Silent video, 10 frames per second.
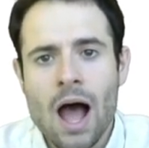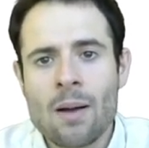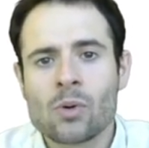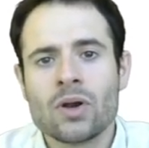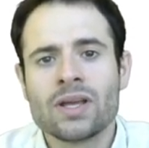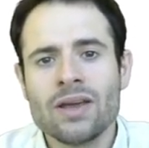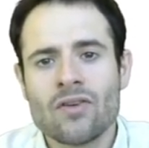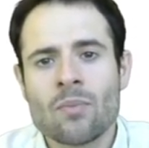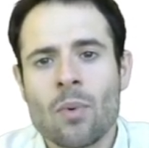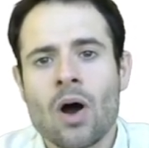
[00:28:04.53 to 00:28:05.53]
I'm going to give
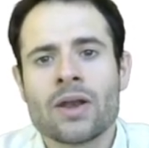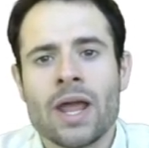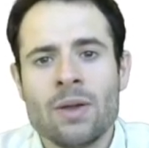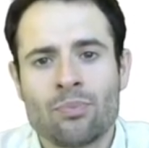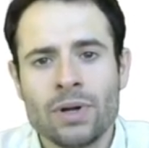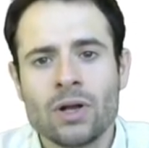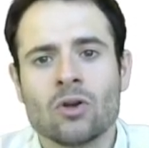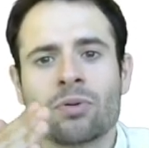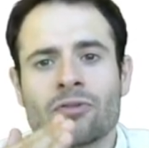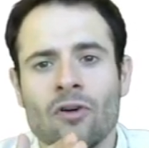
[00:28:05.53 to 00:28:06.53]
up on a pretty
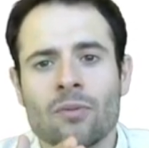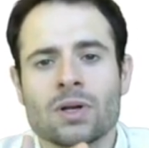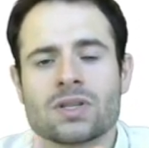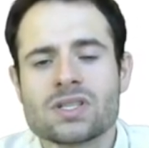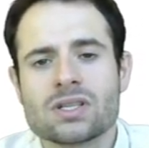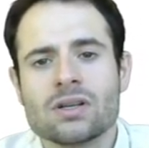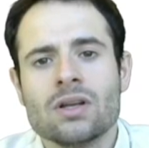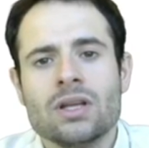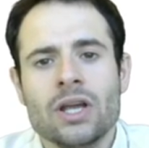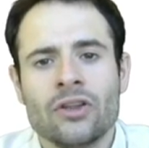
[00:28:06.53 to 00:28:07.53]
good performance
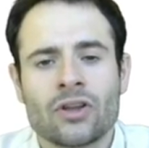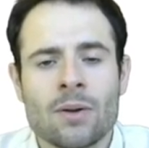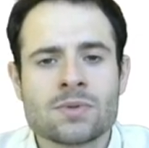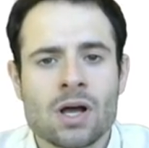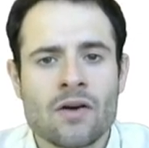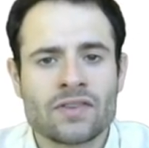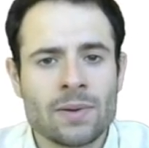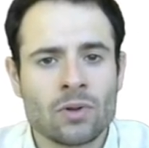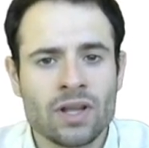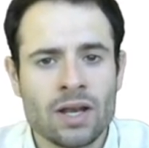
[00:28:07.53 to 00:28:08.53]
in terms of
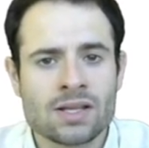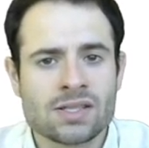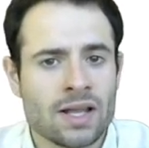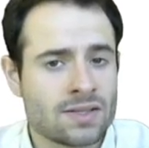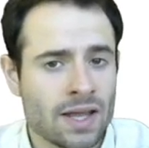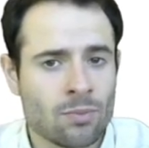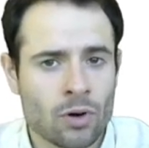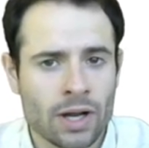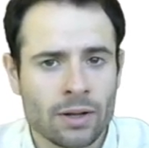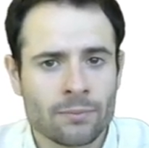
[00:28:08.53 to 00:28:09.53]
table tennis and
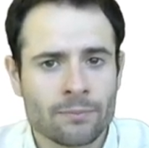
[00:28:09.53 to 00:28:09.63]
skateboarding